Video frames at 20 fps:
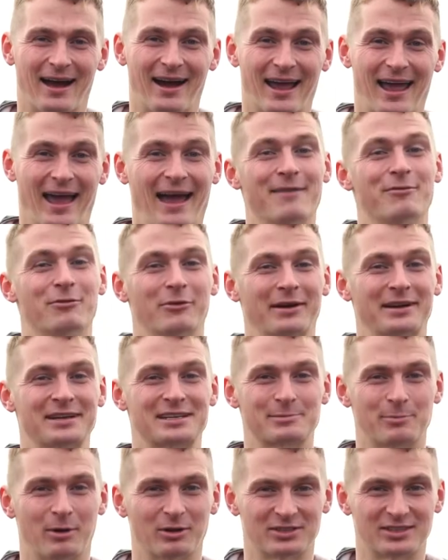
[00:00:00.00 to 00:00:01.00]
I have already
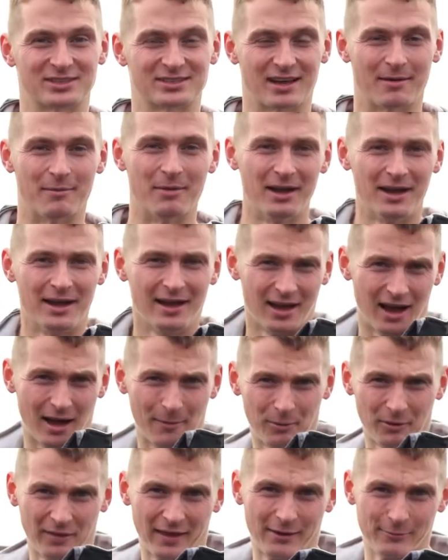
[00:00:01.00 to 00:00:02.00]
spotted some
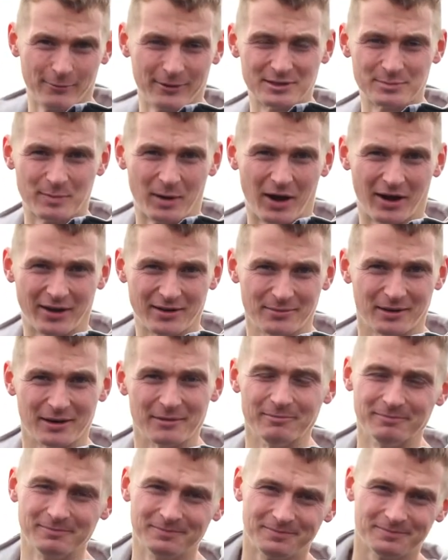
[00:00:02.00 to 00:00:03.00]
up on that ridge behind me.
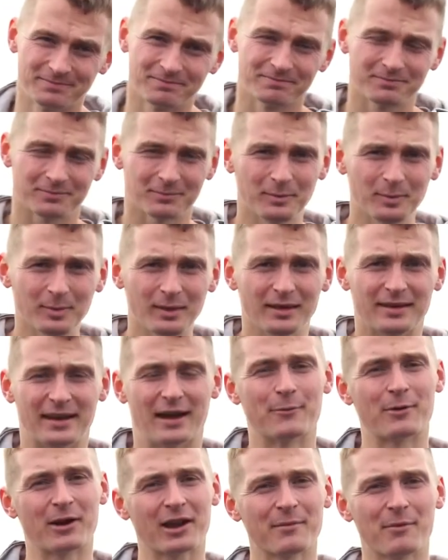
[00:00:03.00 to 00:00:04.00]

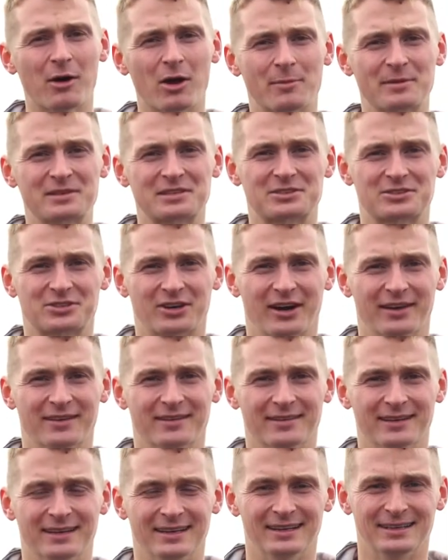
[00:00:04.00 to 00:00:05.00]
Now, when I'm hoping to try
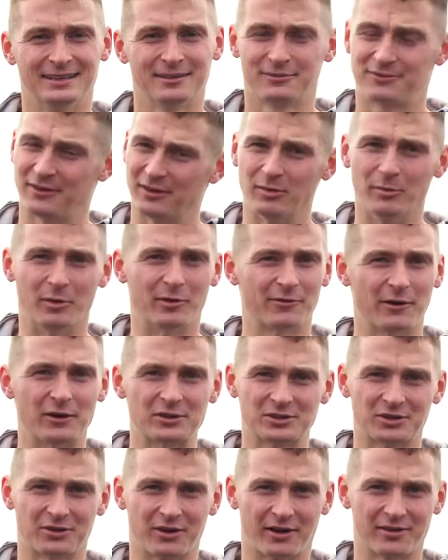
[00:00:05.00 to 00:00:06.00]
and film or
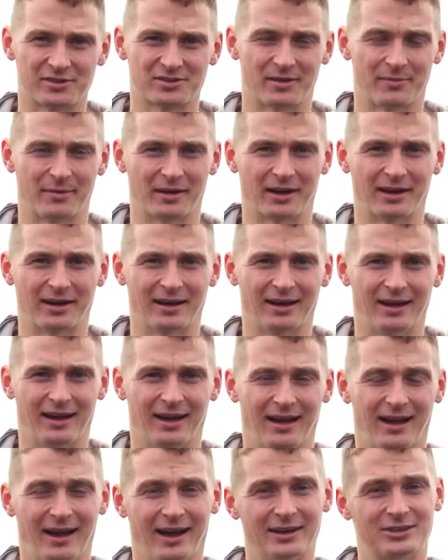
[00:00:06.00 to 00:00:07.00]
photograph something,
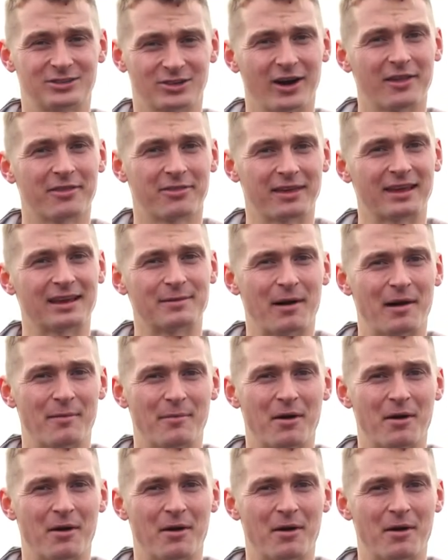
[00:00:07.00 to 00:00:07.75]
I try and think about